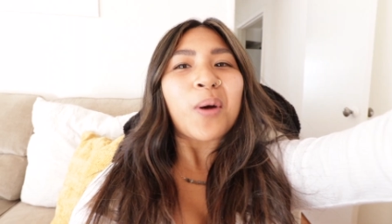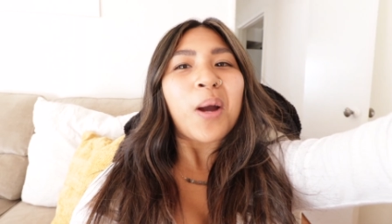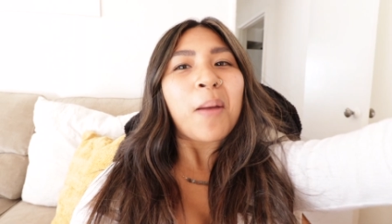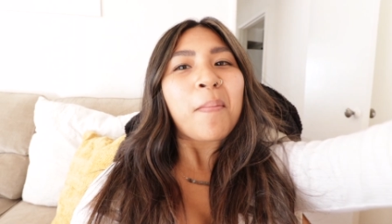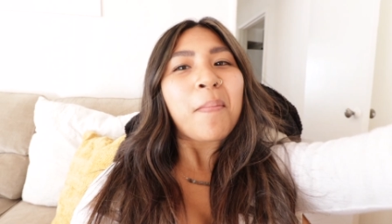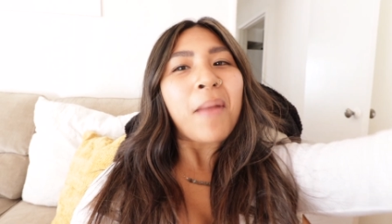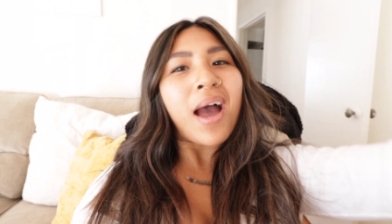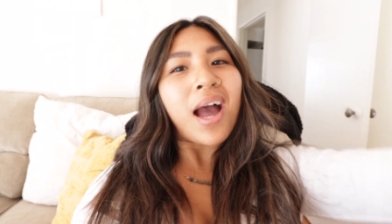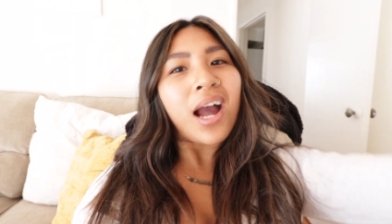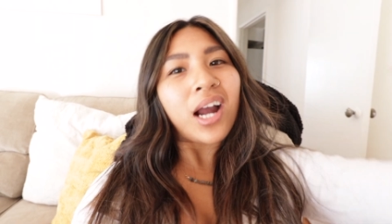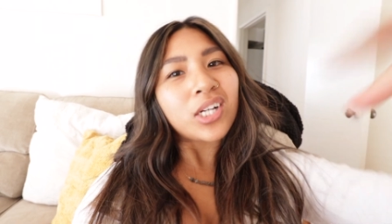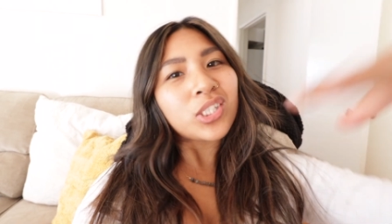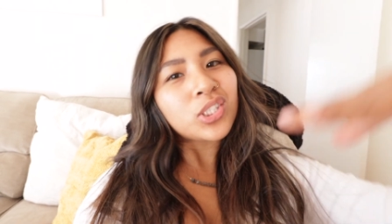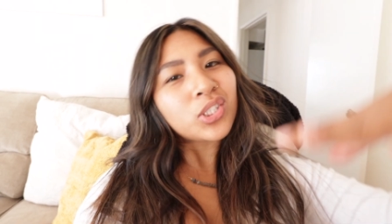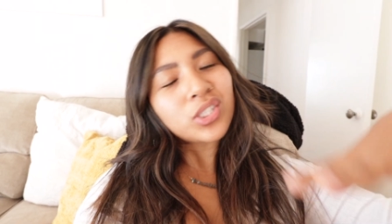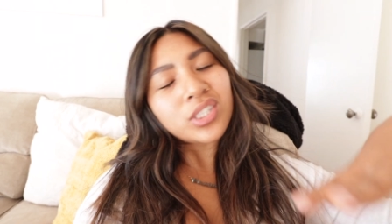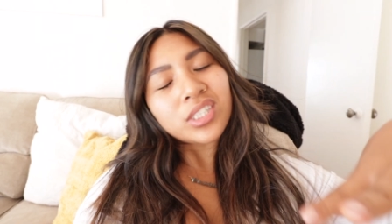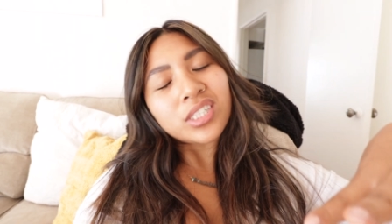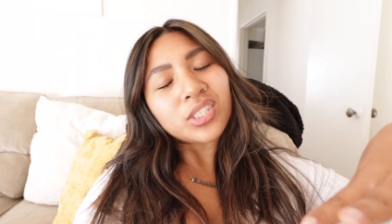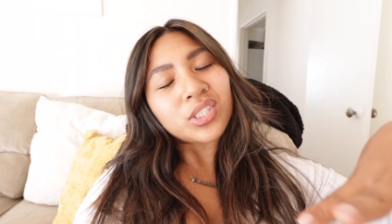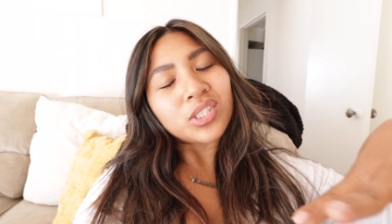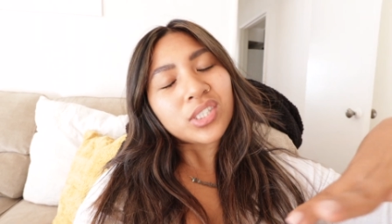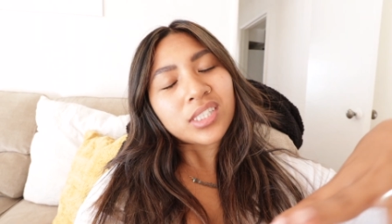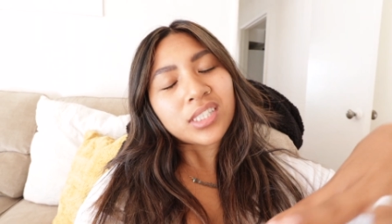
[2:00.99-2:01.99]
I'm
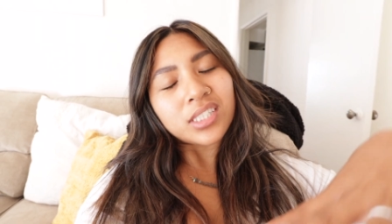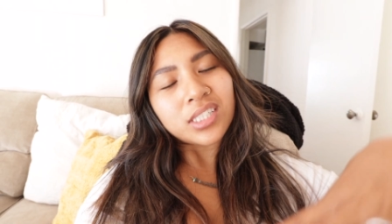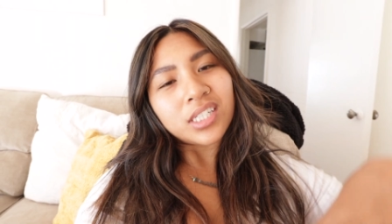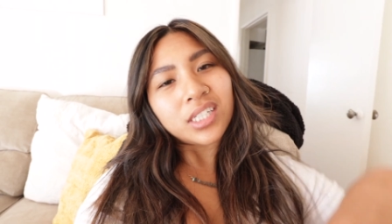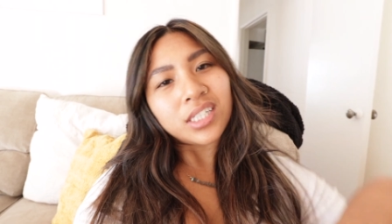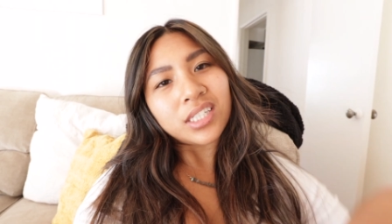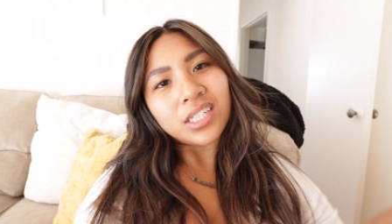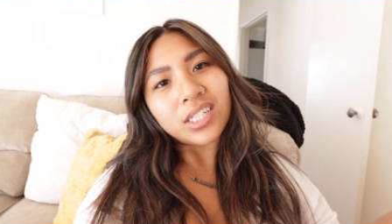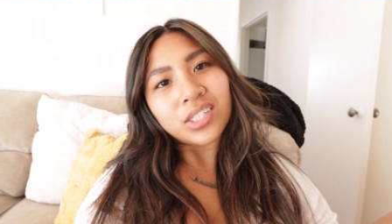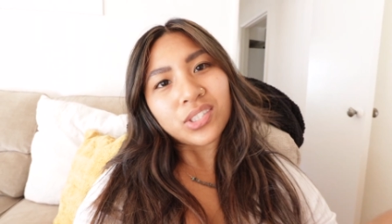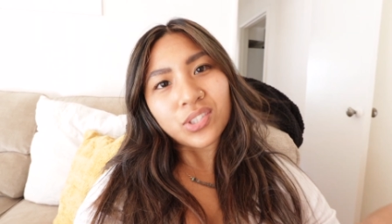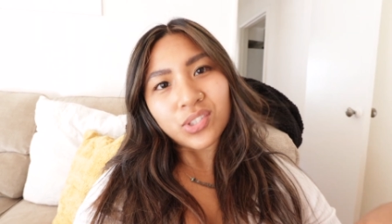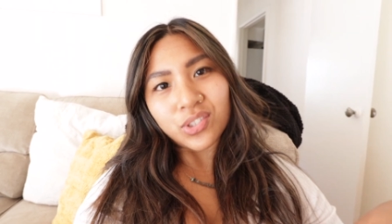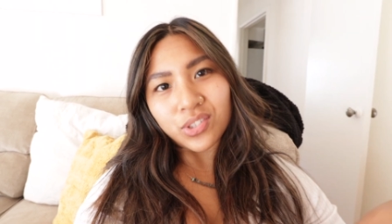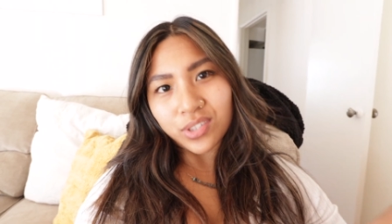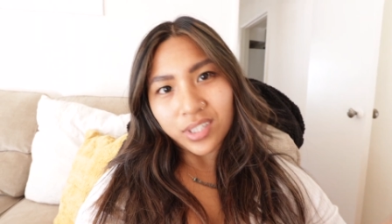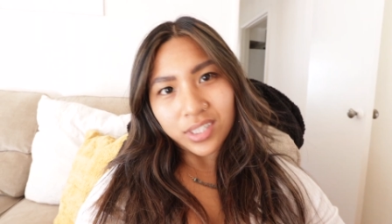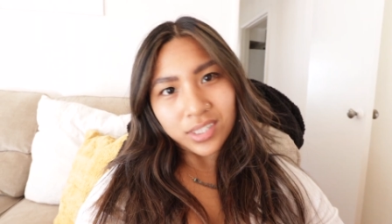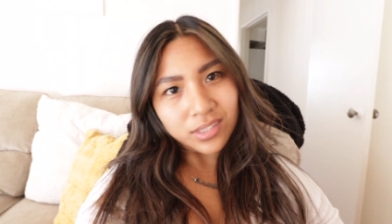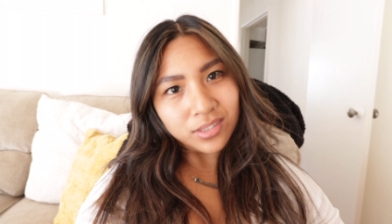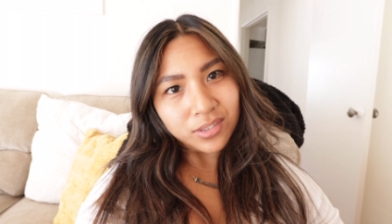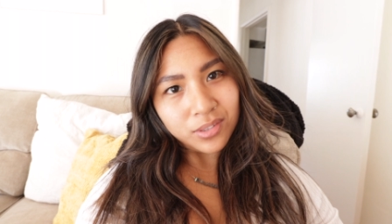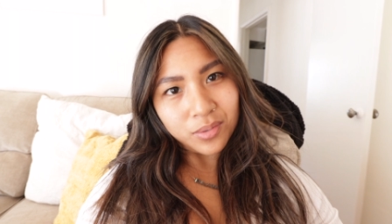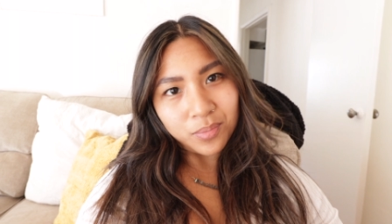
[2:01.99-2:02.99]
actually just gonna get
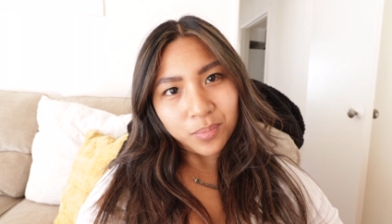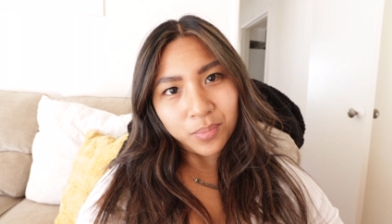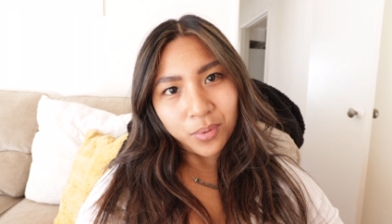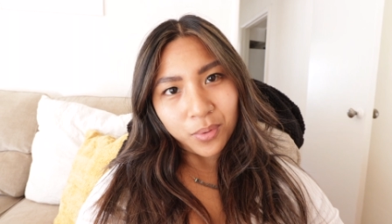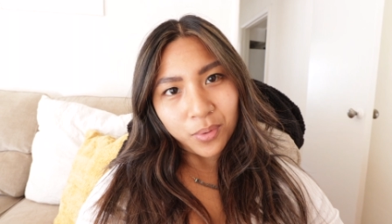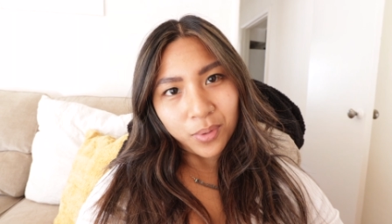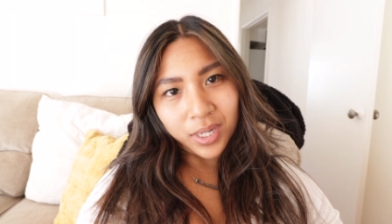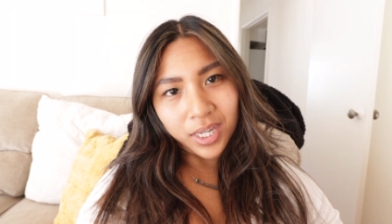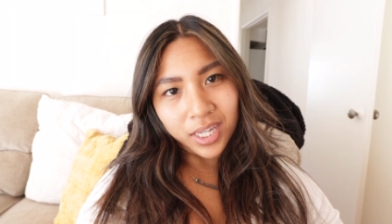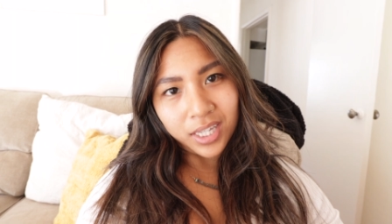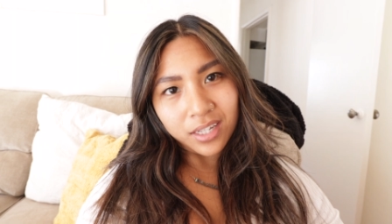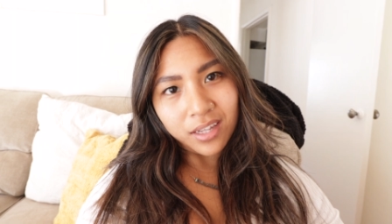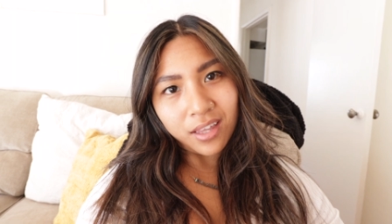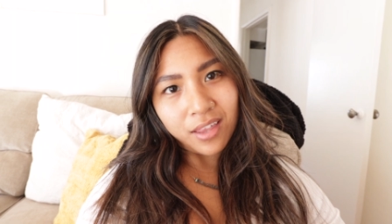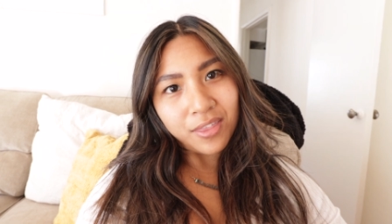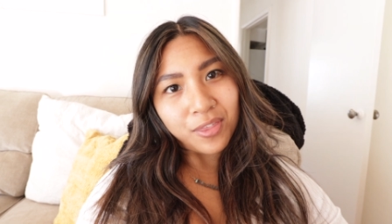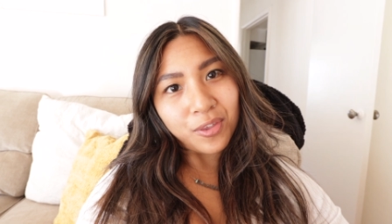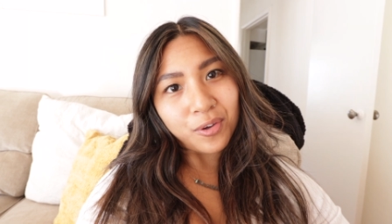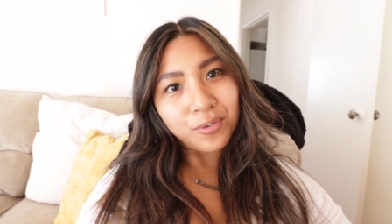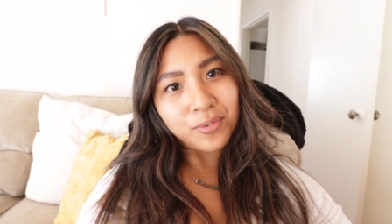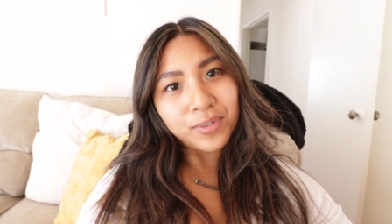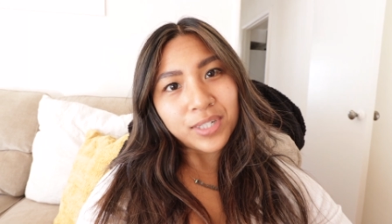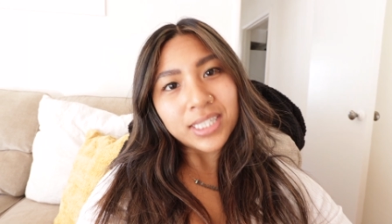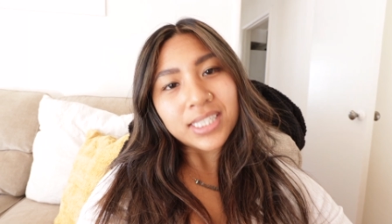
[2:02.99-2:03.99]
straight to the
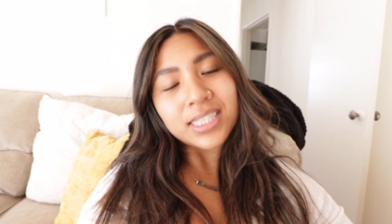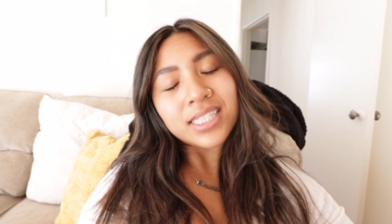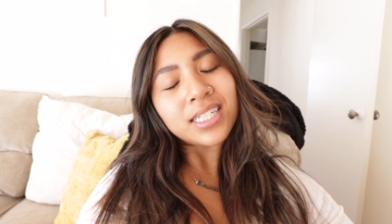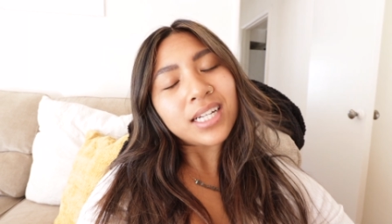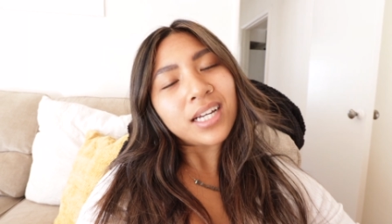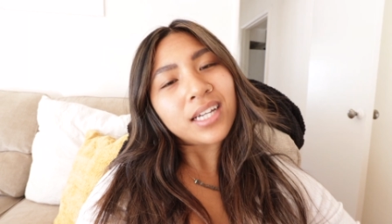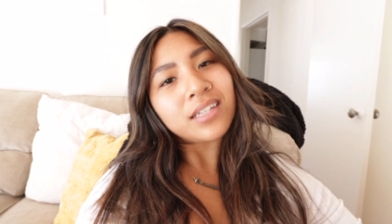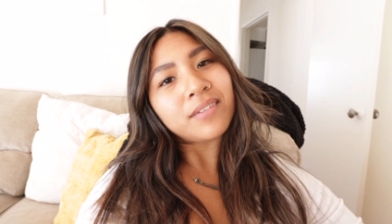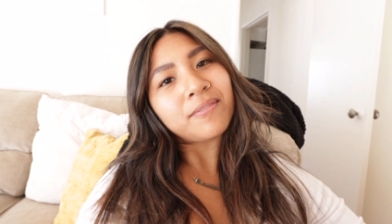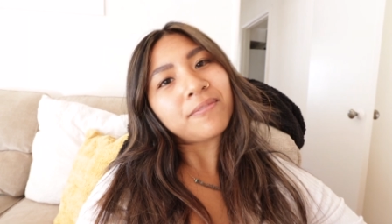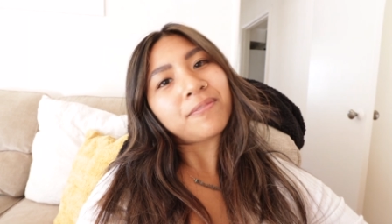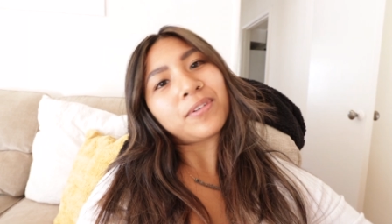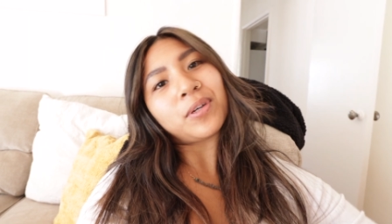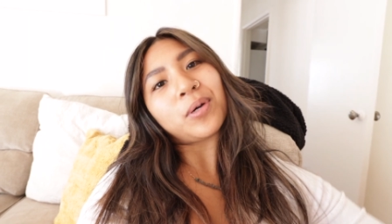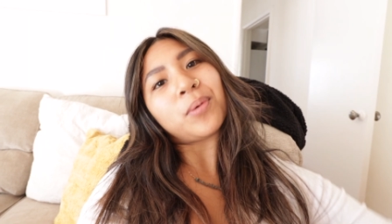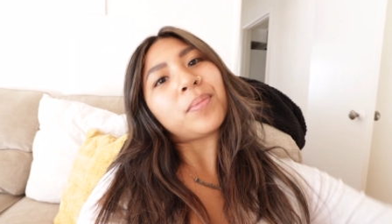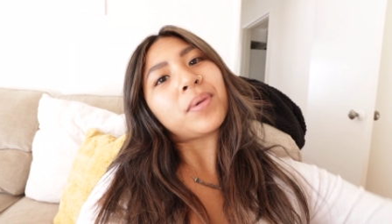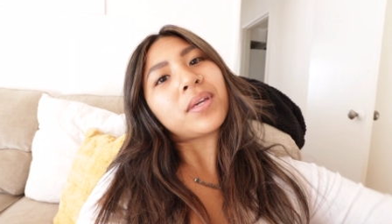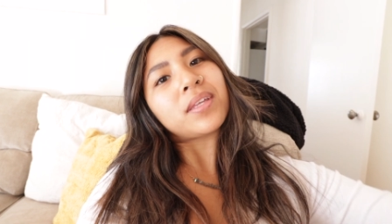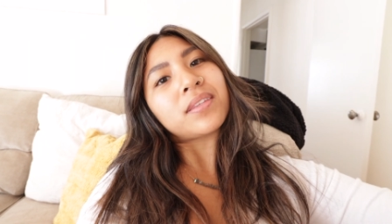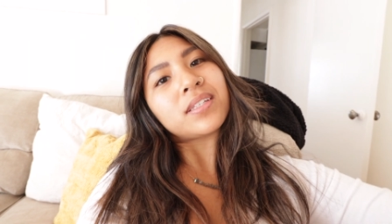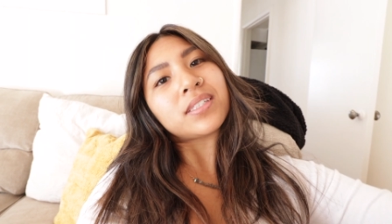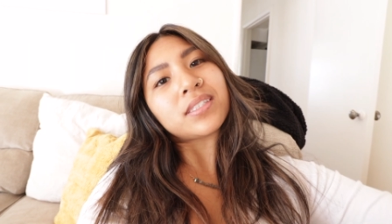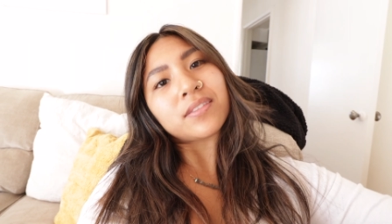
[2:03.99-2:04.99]
point. The reason I am
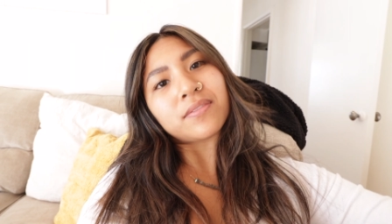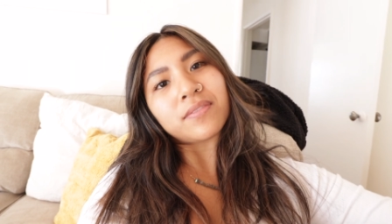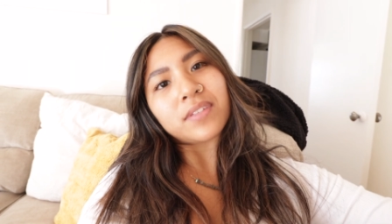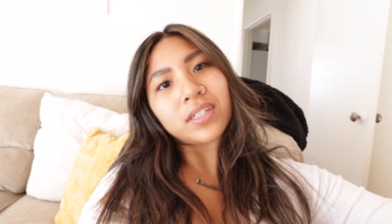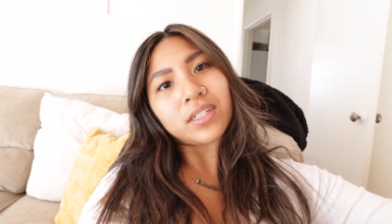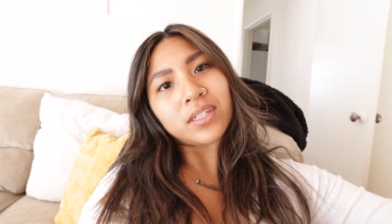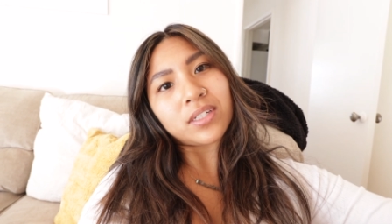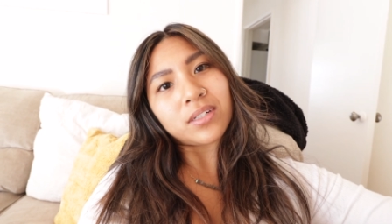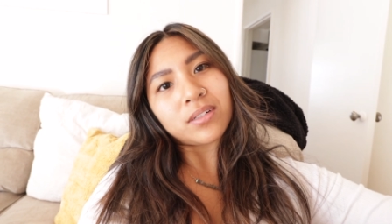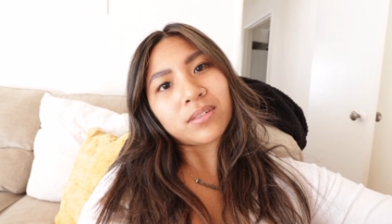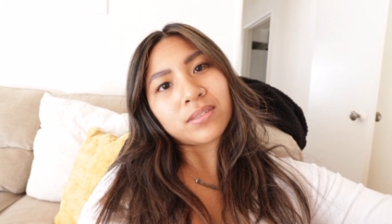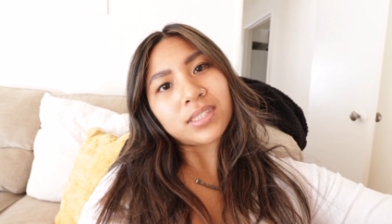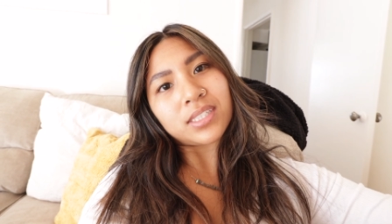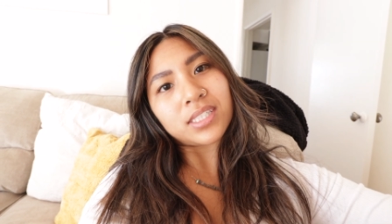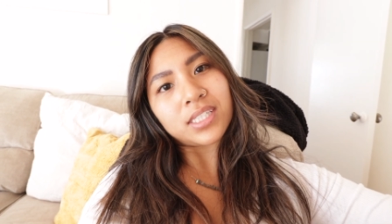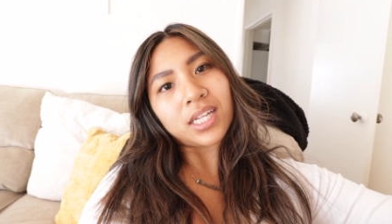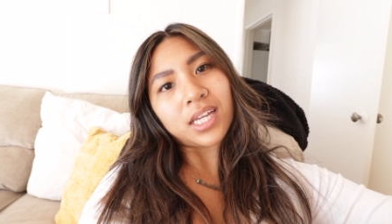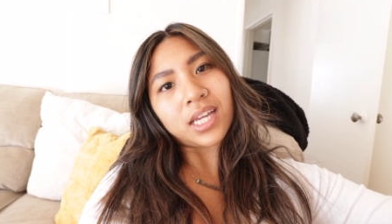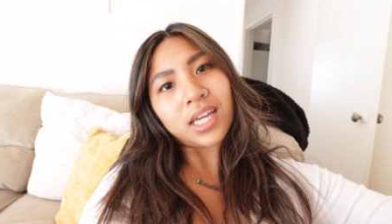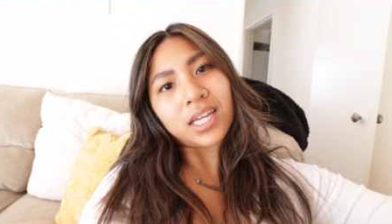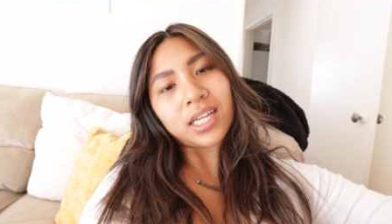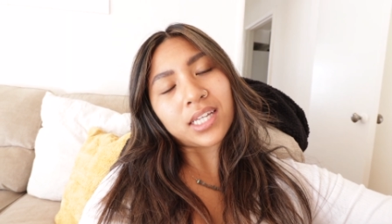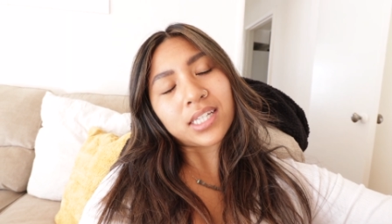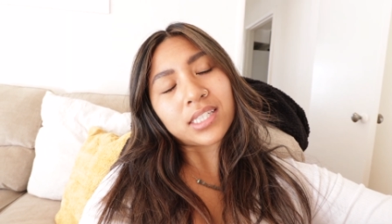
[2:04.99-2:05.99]
filming this video
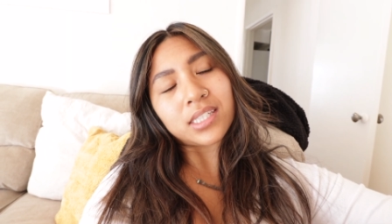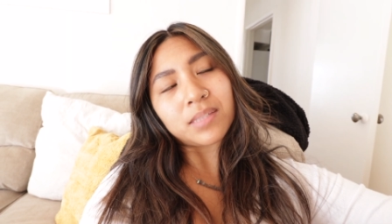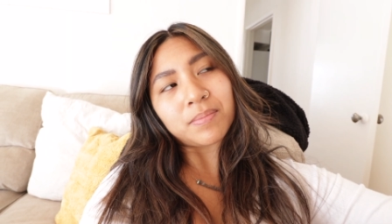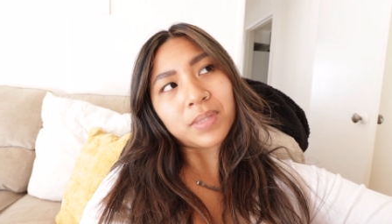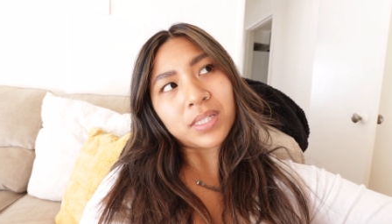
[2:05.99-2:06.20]
today is